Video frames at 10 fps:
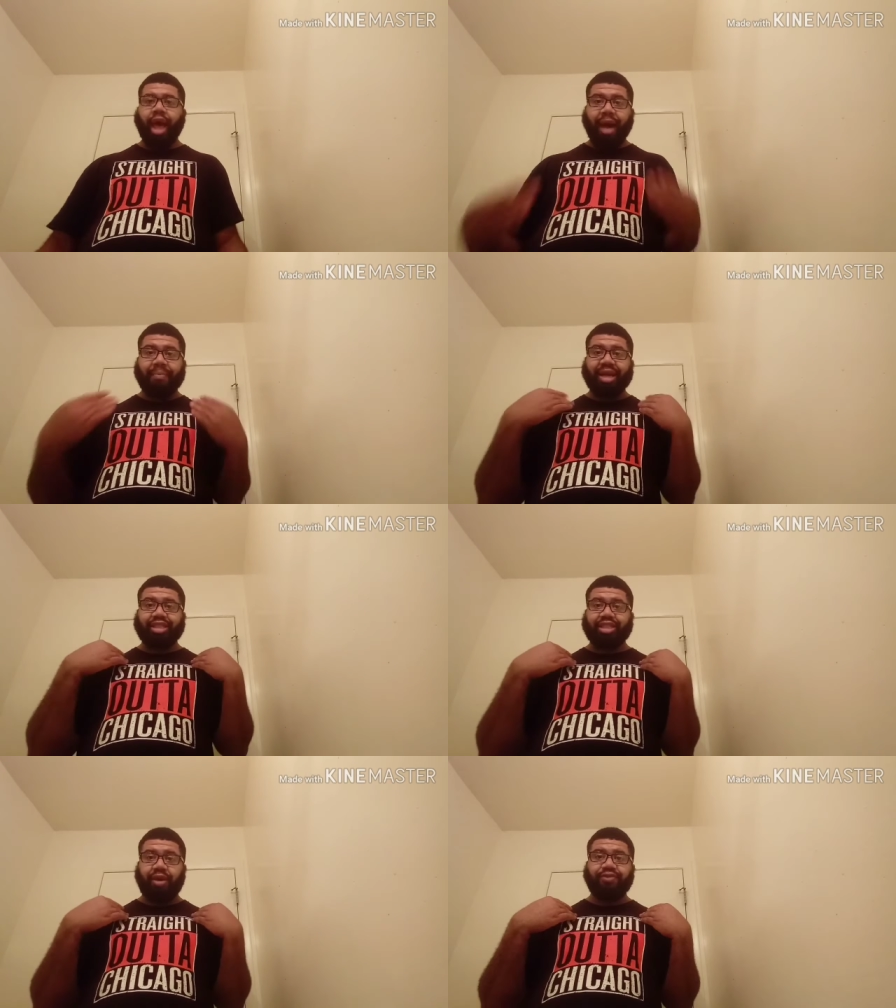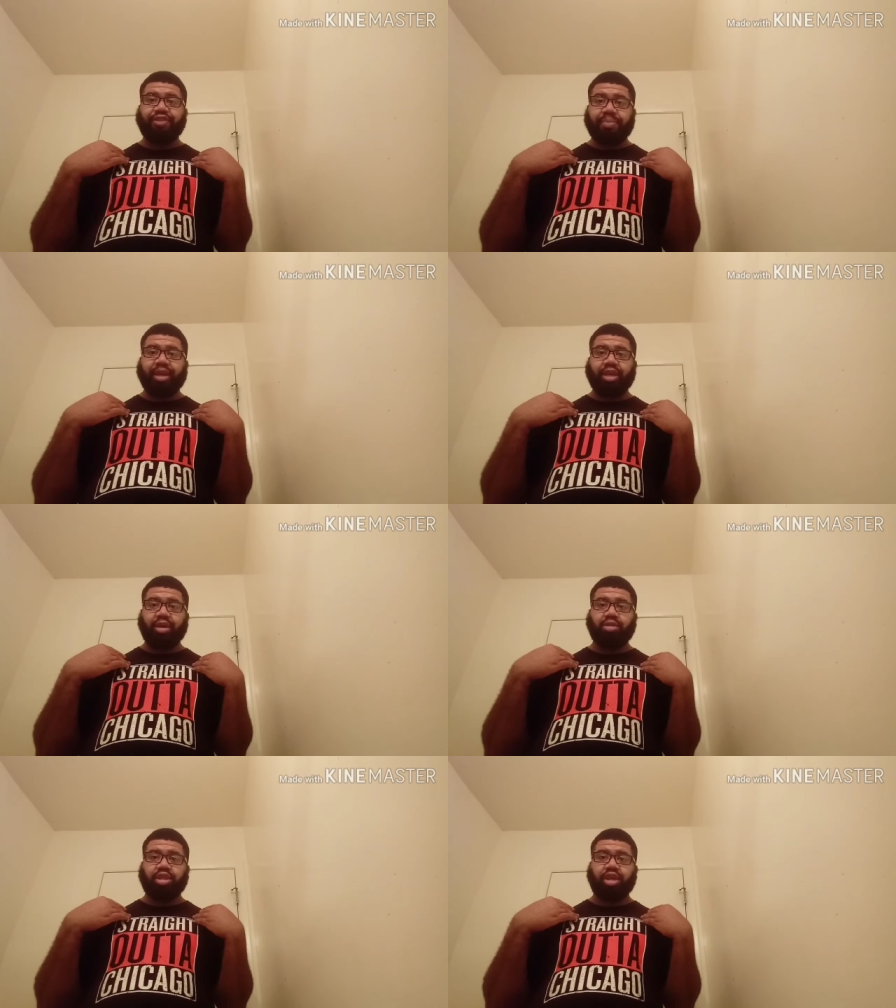I myself have been
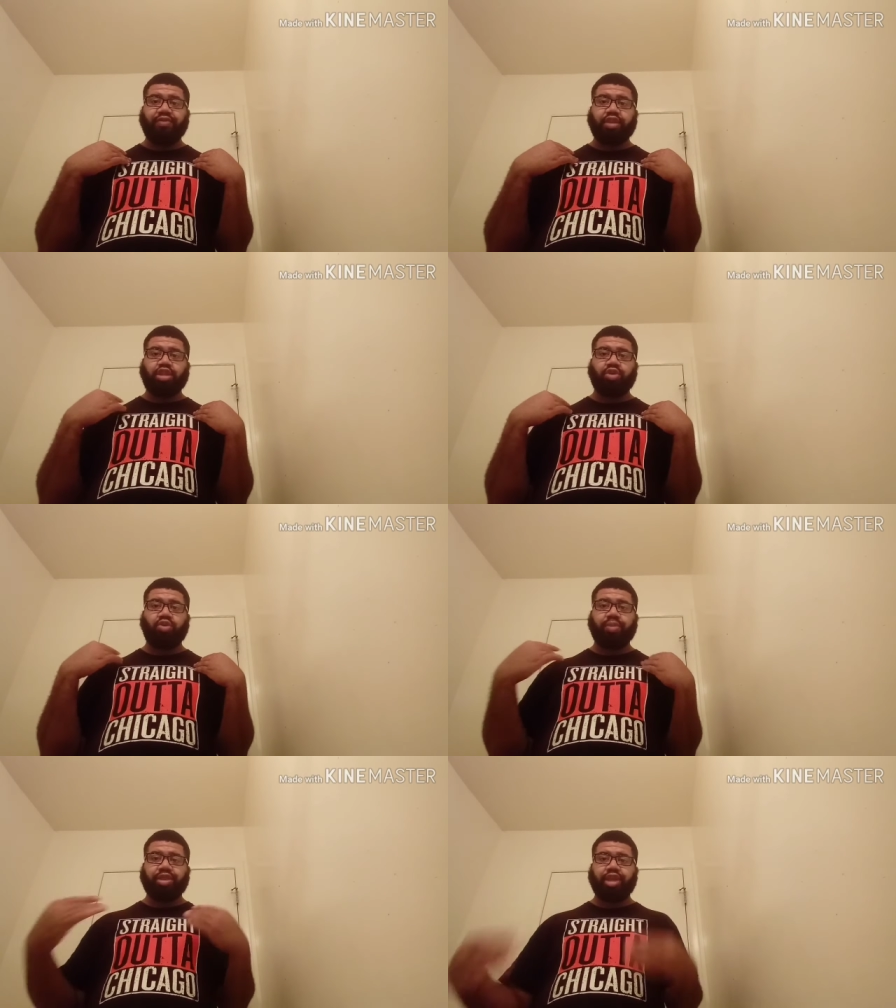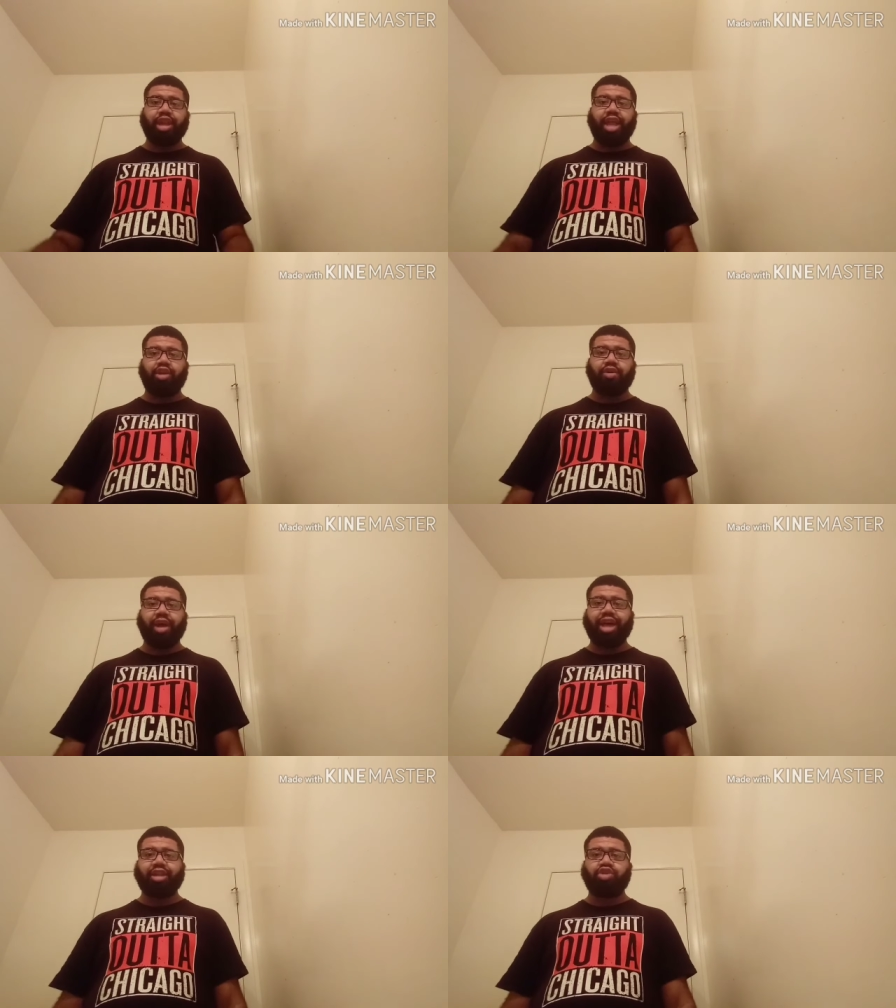guilty of it too, but then I
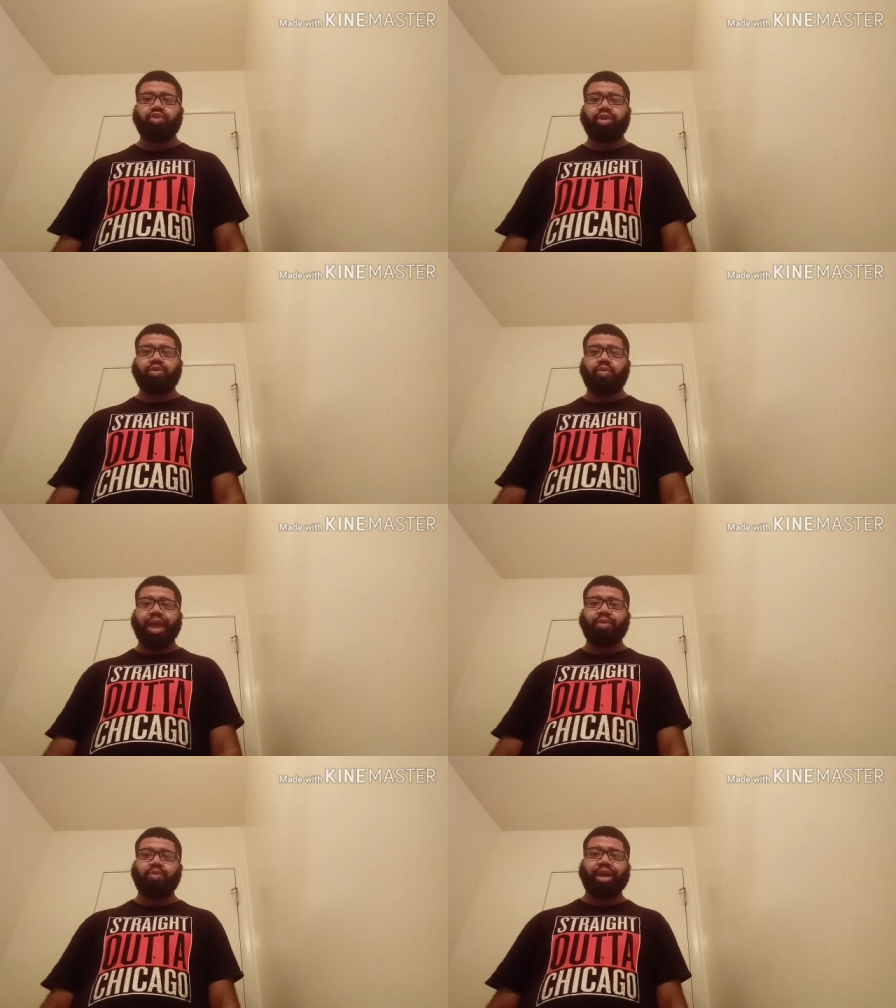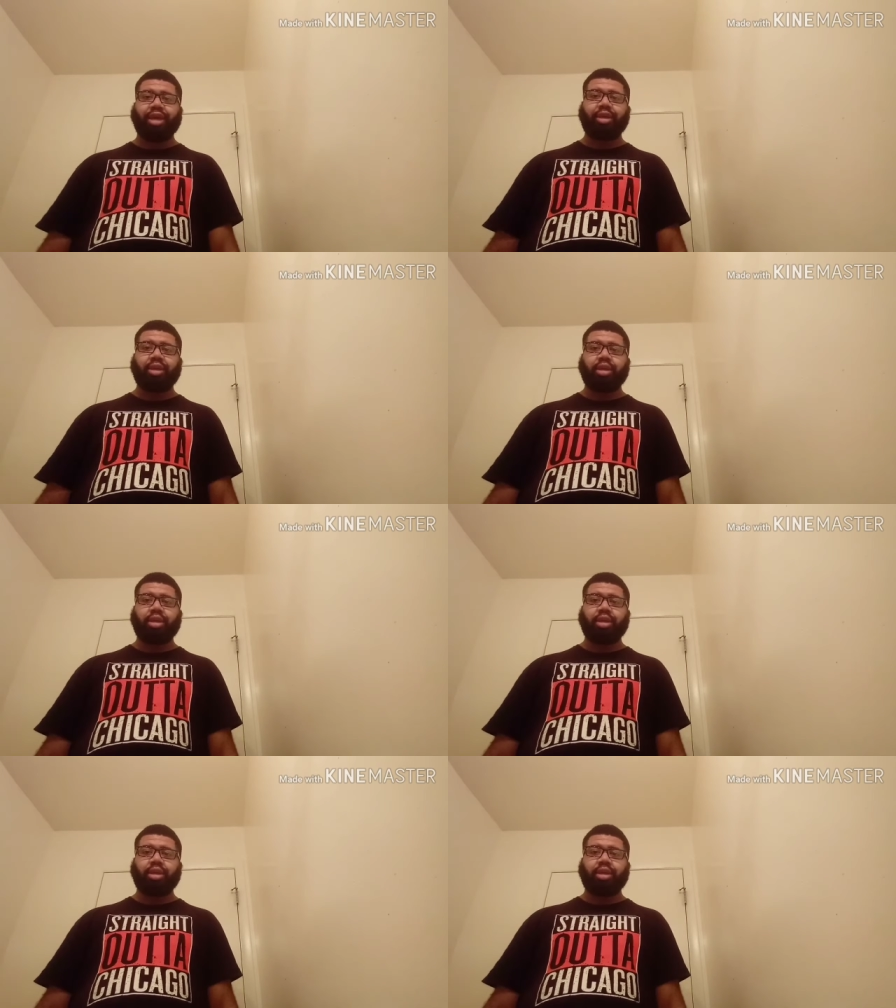learned how to do it the right way.